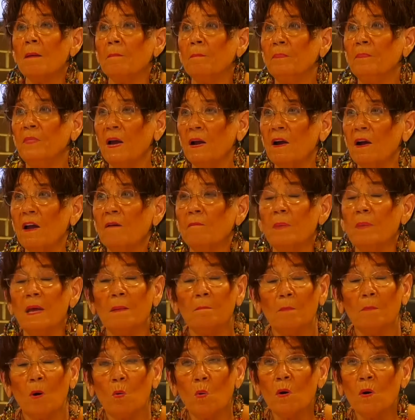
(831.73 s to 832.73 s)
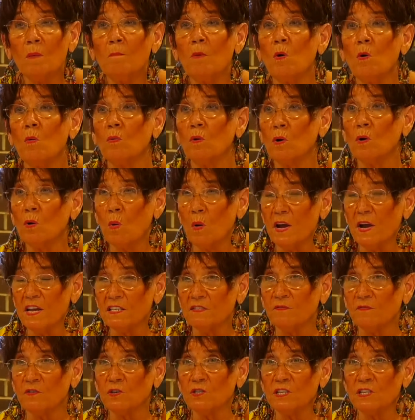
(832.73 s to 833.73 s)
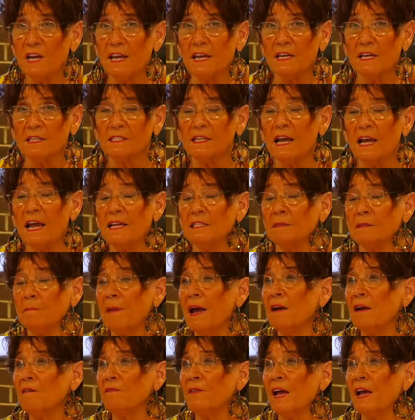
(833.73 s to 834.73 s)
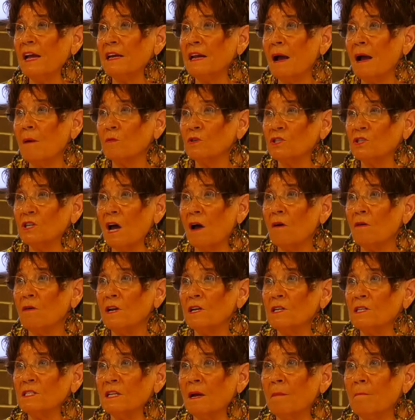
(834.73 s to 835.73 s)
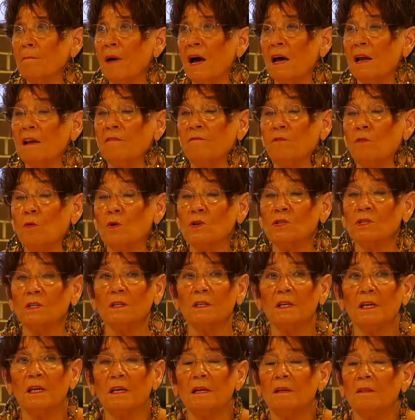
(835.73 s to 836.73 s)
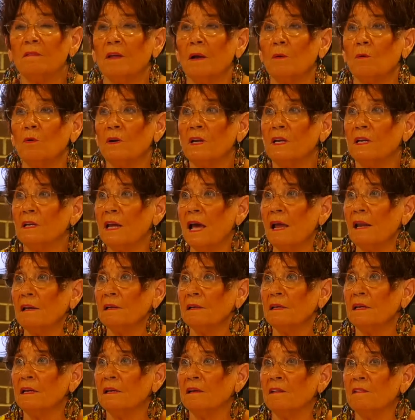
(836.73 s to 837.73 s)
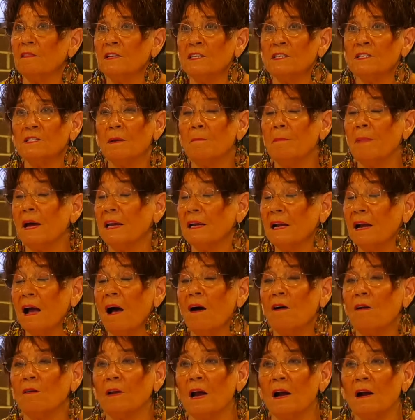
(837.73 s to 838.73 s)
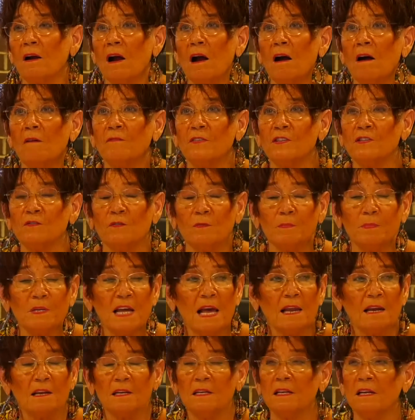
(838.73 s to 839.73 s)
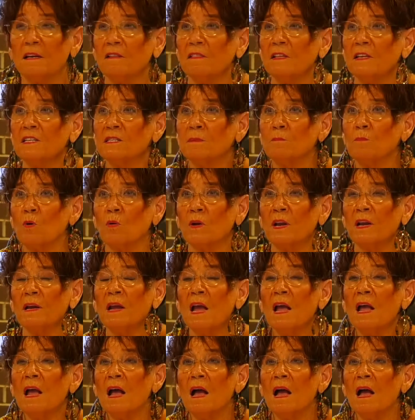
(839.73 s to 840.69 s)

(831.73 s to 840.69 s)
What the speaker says: there have been more and more requests for tests. As a matter of fact, I was talking to somebody, fortunately they were in Talladega, that somebody called our office from Talladega this morning.